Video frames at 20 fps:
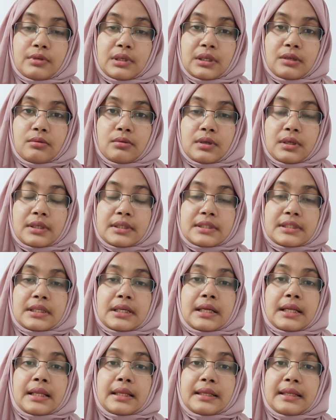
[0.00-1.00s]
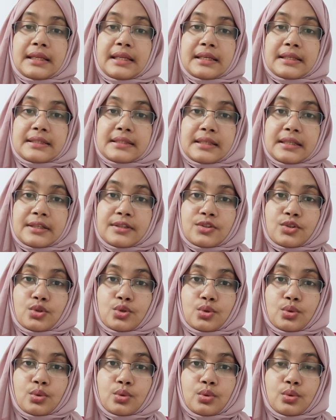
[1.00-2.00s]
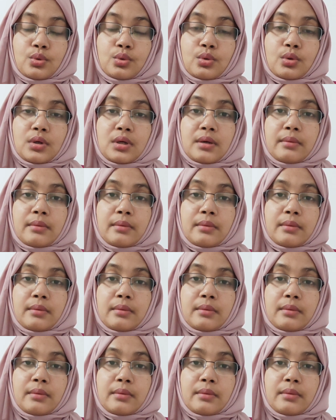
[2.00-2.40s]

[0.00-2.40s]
requires laceless shoe,